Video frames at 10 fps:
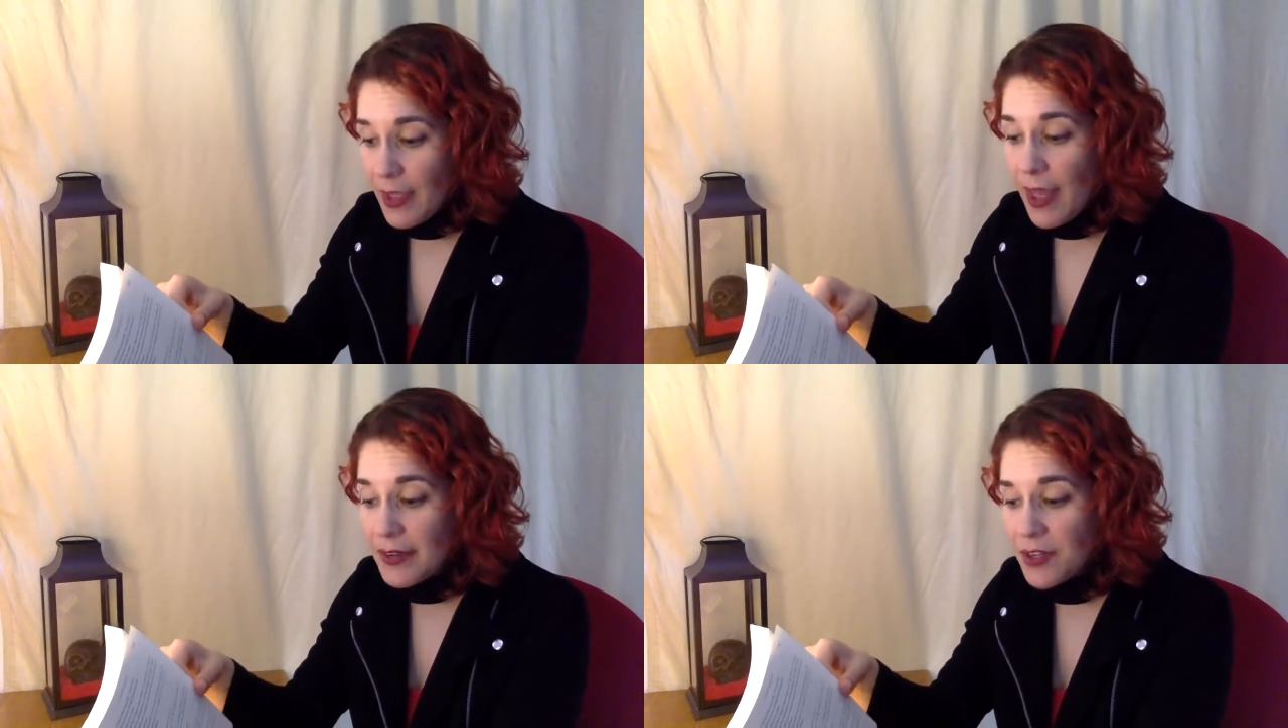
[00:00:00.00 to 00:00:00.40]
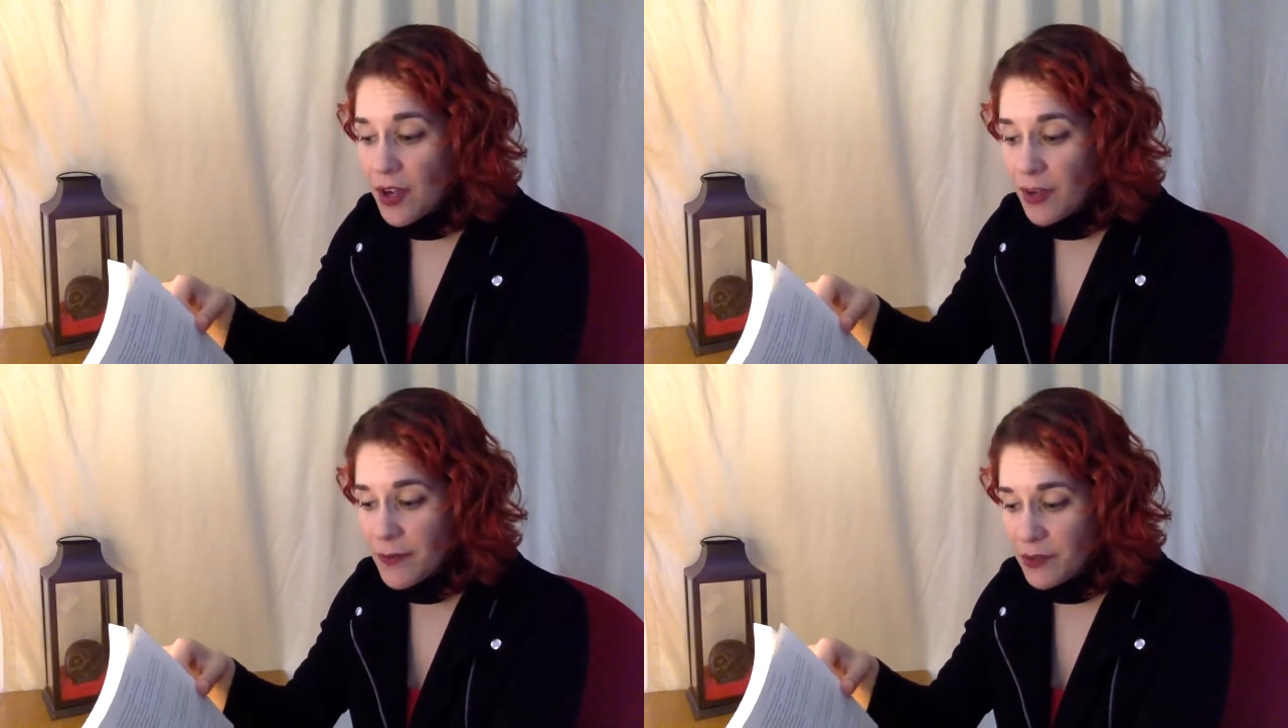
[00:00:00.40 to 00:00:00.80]
Any
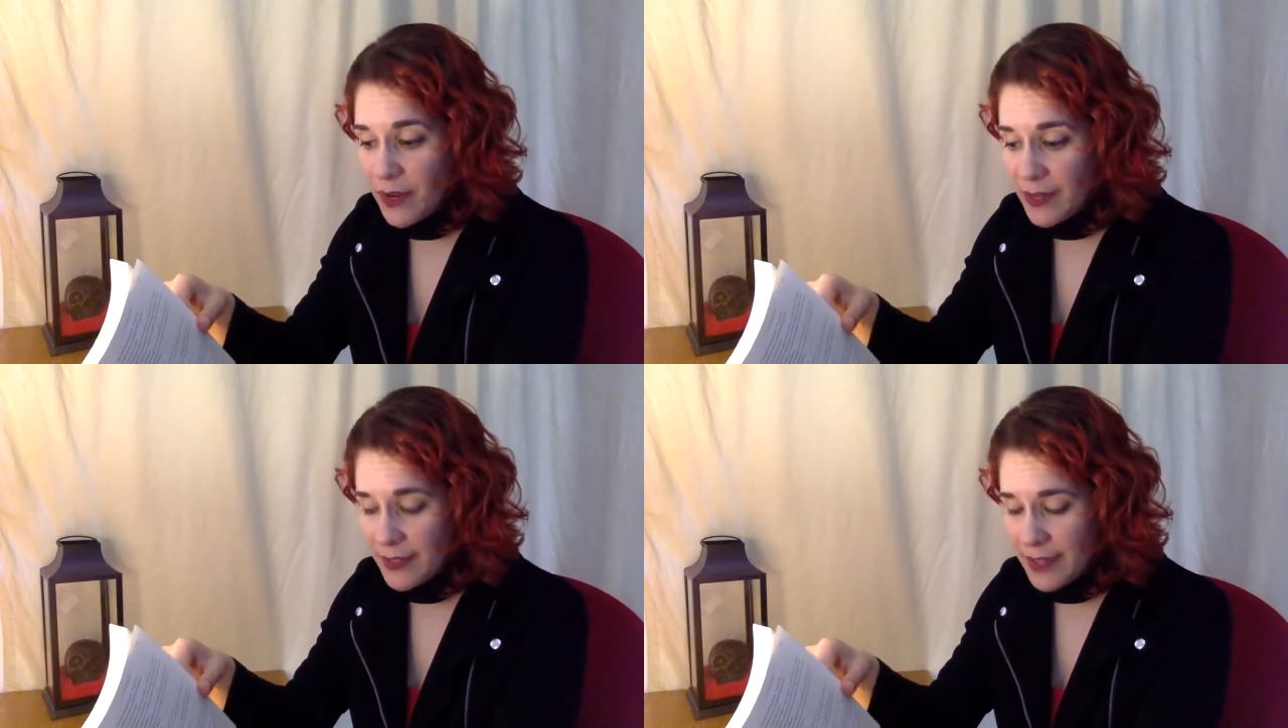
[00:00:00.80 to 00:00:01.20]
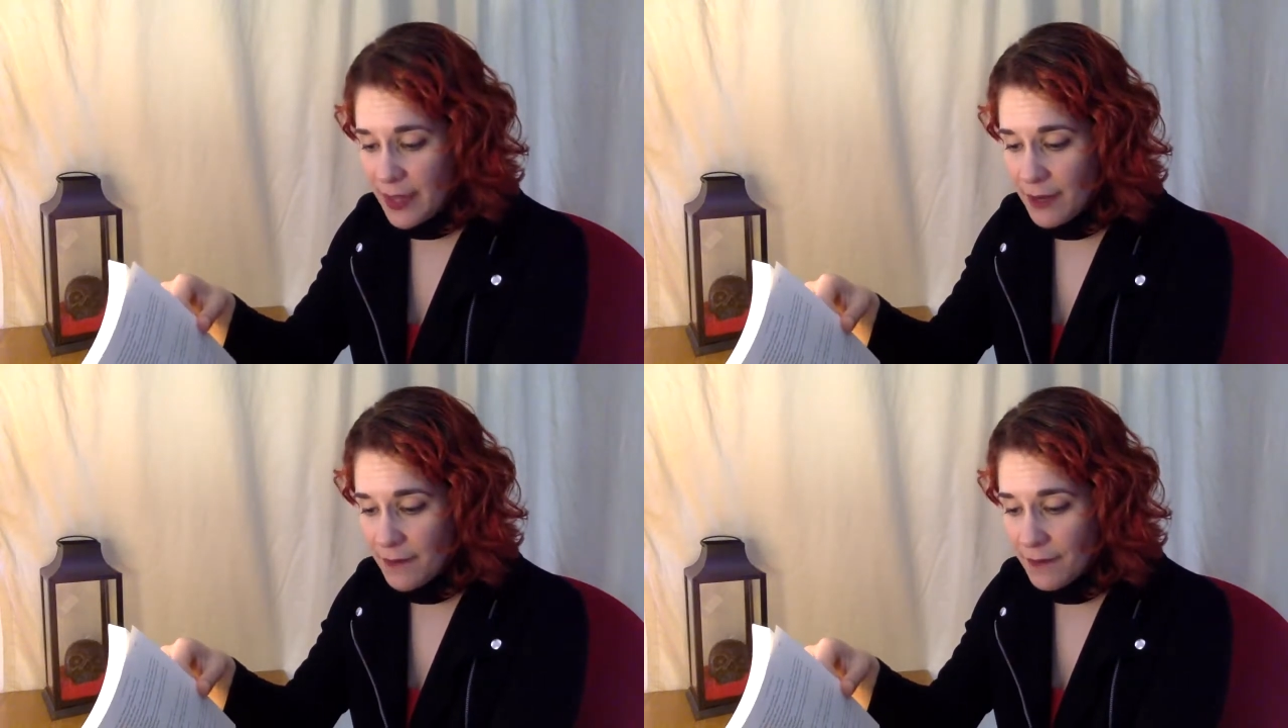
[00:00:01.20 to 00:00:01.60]
dog can be trained, it
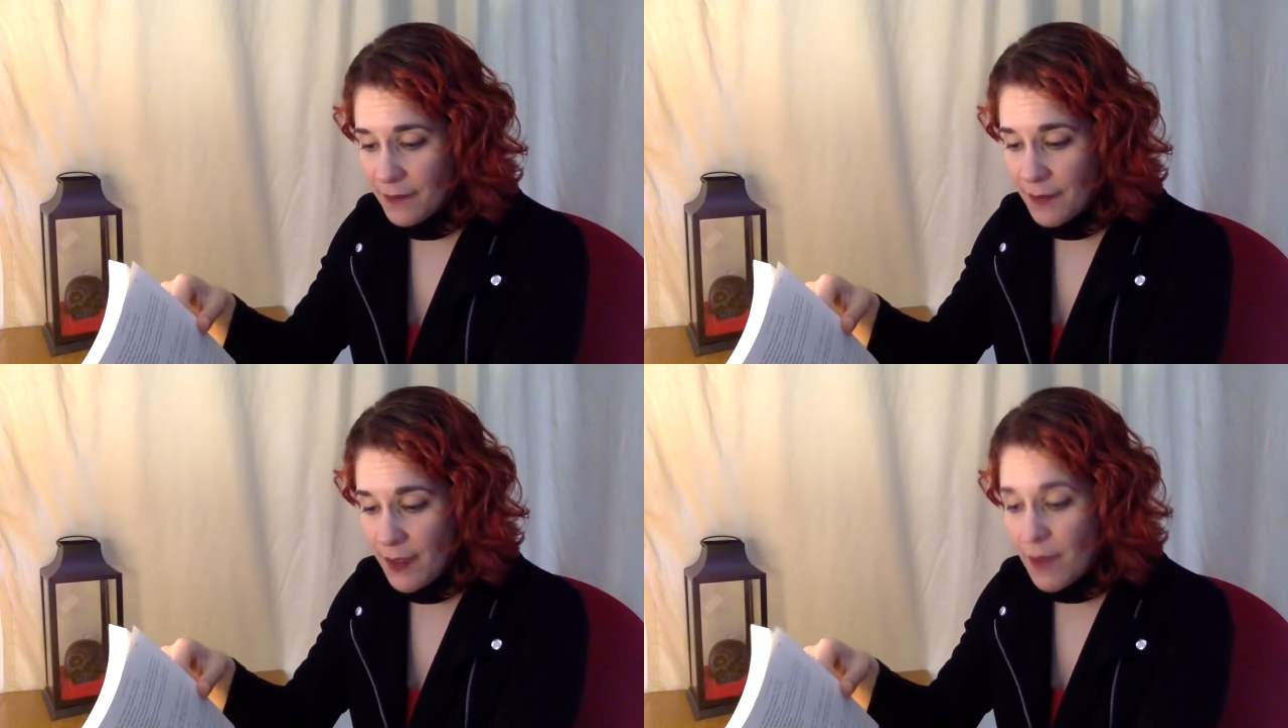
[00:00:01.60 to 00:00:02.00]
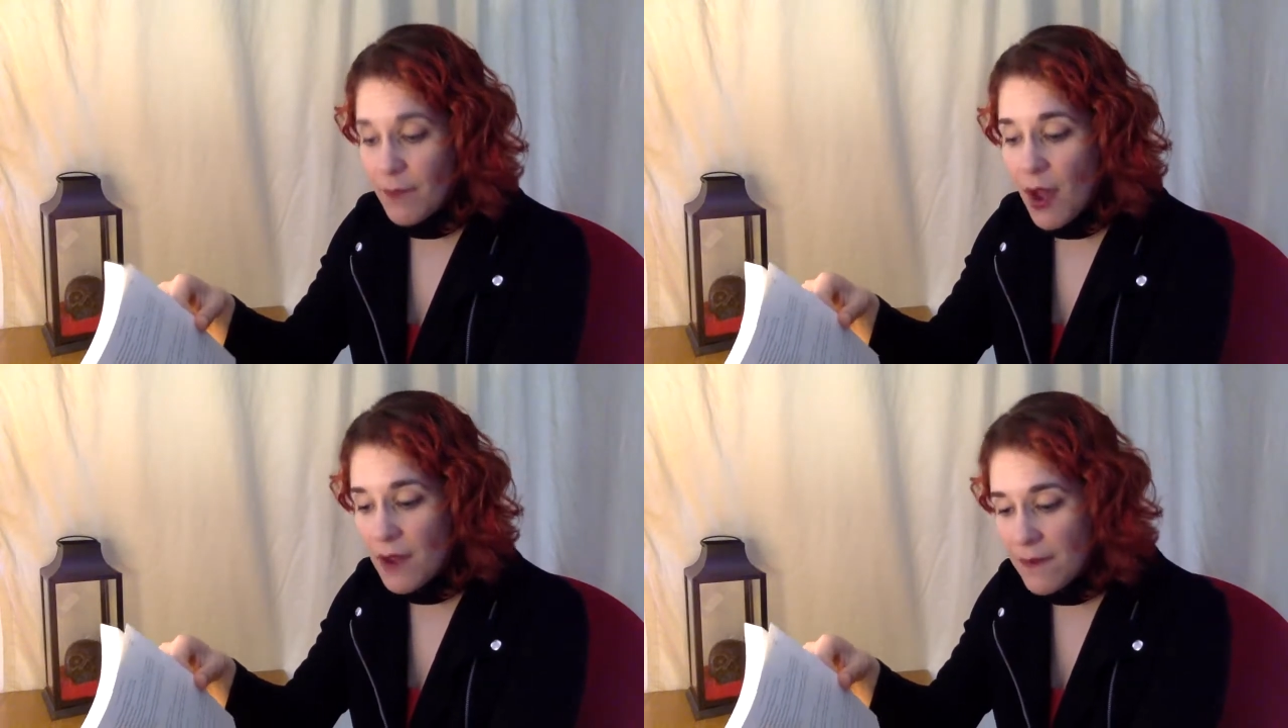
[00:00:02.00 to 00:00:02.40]
said.
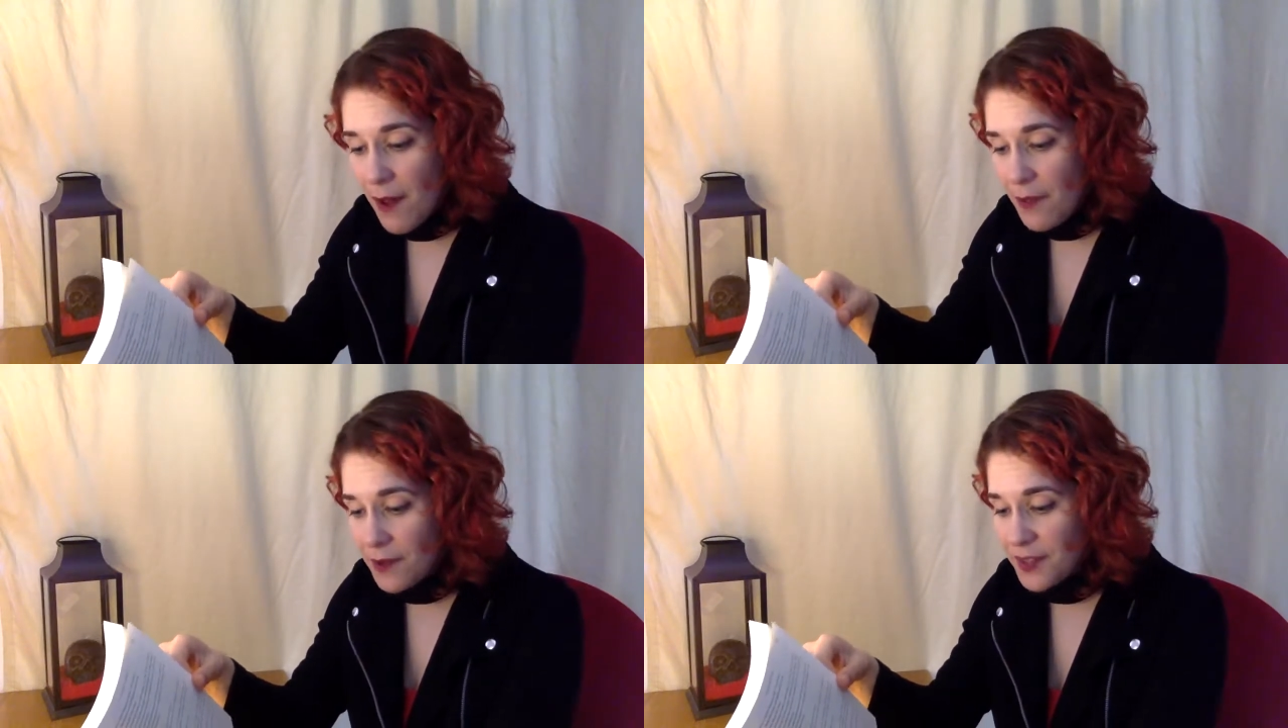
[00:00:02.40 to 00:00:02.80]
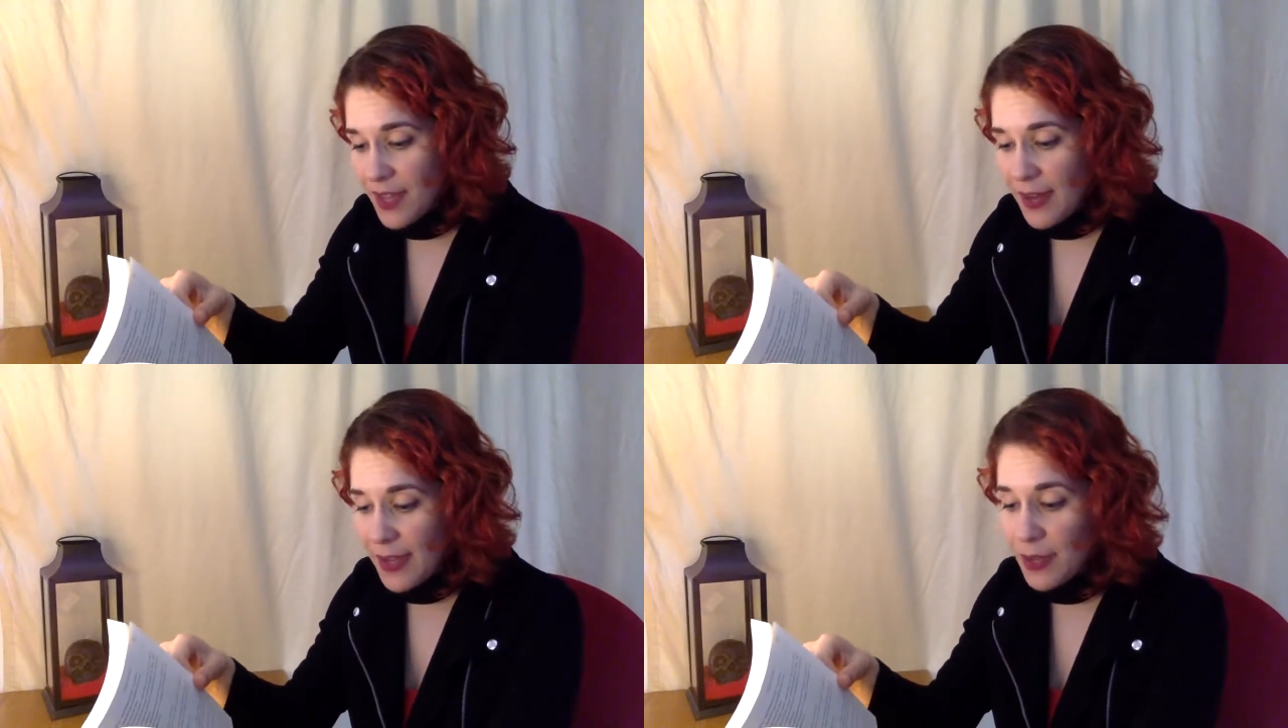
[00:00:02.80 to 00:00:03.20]
My father
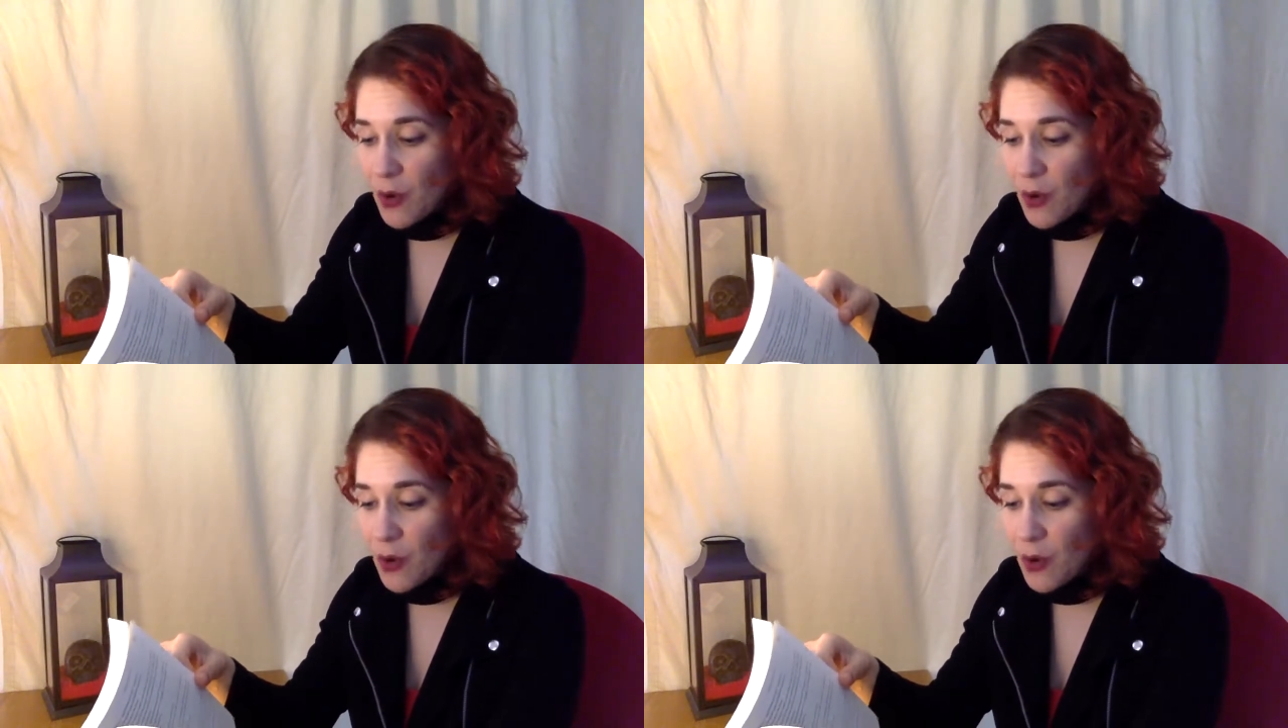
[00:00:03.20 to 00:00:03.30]
said I can